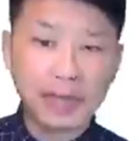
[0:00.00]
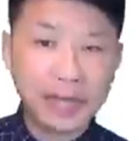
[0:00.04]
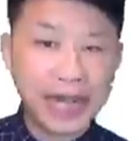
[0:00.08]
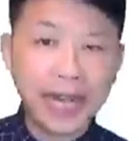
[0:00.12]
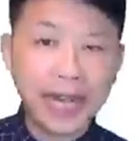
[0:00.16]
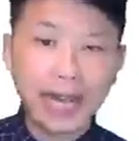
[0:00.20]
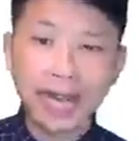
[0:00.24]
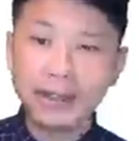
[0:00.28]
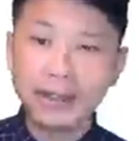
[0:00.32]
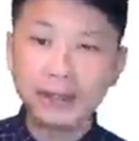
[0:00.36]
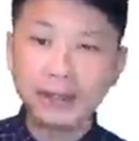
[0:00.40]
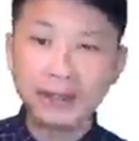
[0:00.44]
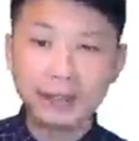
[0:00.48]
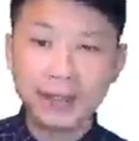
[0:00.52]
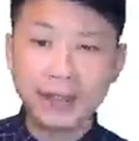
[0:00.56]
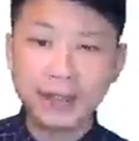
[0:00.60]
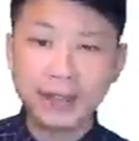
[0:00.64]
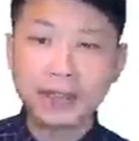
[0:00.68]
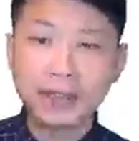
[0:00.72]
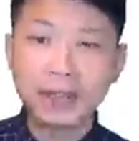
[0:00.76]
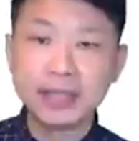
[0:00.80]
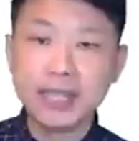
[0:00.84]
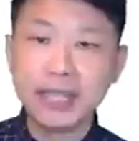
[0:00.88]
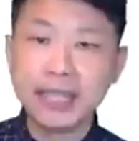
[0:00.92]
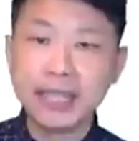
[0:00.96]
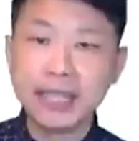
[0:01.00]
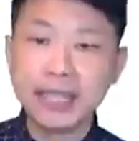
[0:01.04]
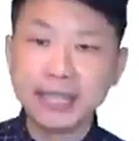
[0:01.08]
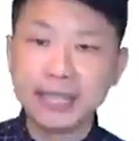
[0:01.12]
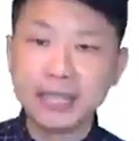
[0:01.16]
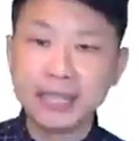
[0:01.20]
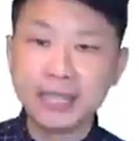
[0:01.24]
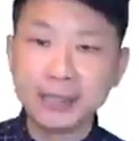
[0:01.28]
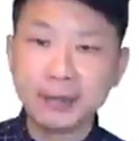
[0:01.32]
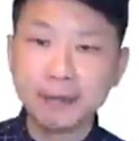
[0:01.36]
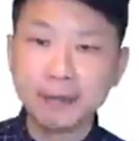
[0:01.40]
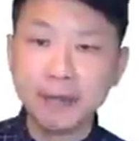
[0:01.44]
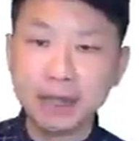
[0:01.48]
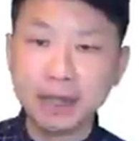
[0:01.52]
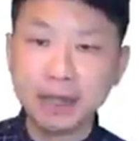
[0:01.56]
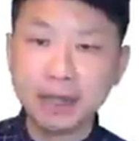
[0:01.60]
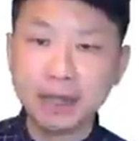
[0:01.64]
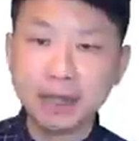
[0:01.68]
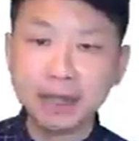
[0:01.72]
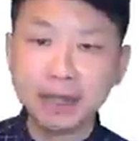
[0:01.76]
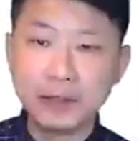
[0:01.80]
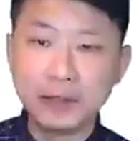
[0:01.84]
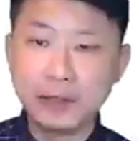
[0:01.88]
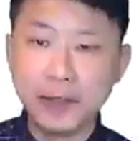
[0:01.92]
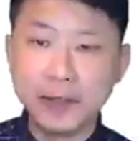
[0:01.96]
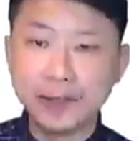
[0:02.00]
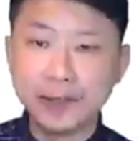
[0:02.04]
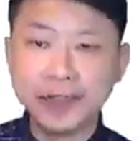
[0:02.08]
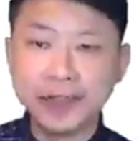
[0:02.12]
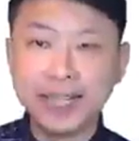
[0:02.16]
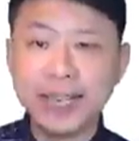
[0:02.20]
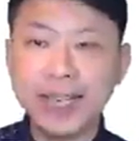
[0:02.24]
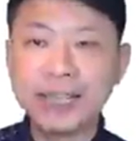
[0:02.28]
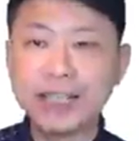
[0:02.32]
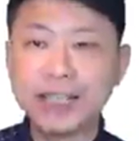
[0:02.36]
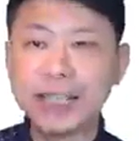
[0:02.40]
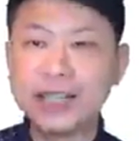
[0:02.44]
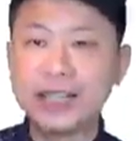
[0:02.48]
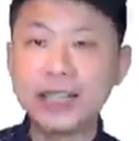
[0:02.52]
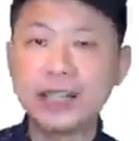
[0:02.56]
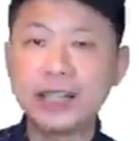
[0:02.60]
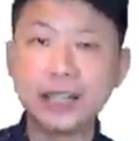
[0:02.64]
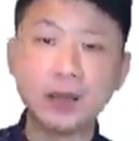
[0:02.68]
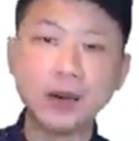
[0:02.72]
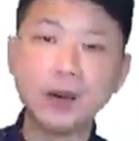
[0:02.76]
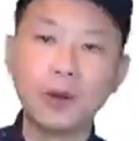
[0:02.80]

kind of associations with aggregations